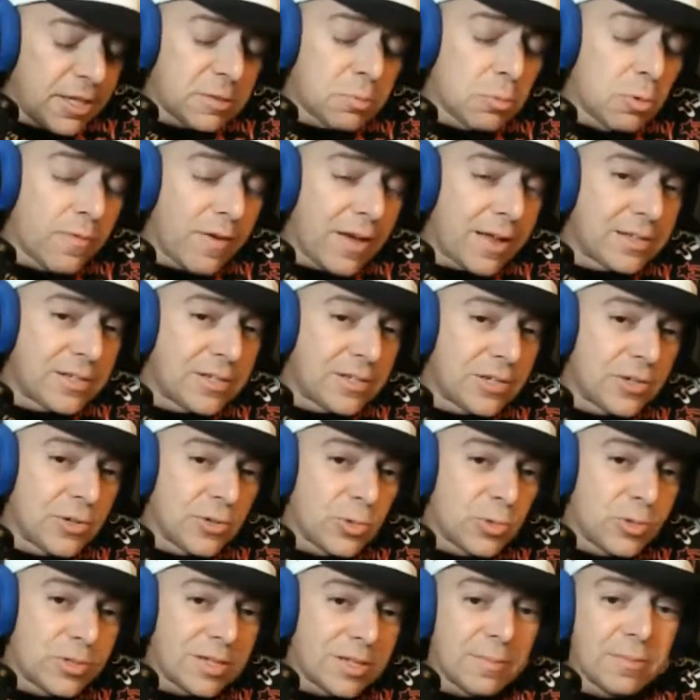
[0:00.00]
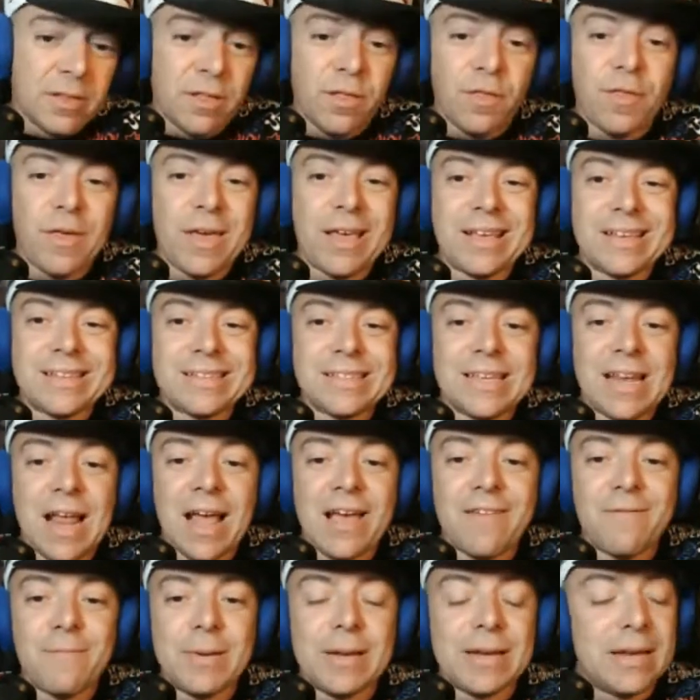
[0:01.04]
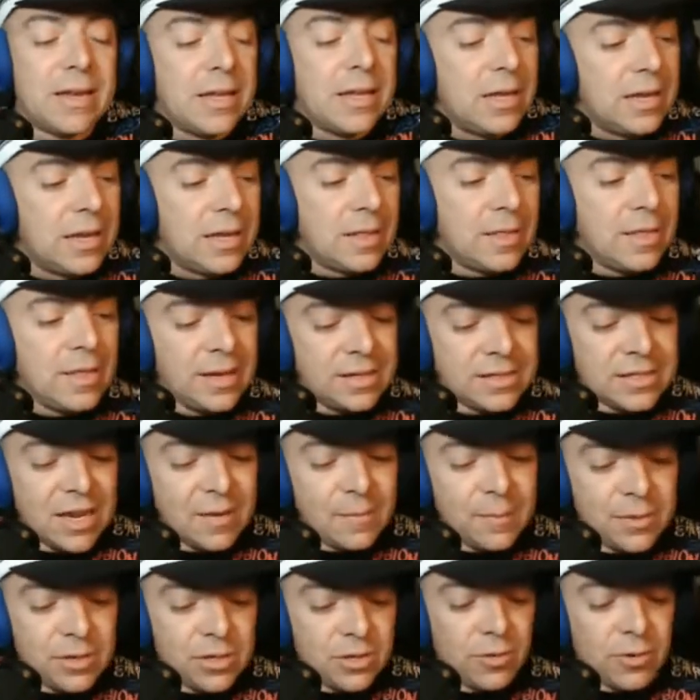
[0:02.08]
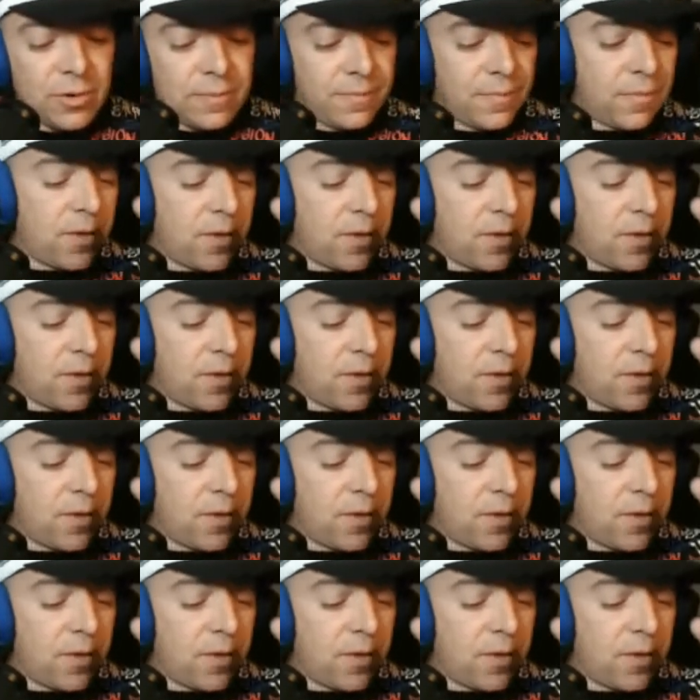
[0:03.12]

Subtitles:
Let's move on to some of the things that I've been doing.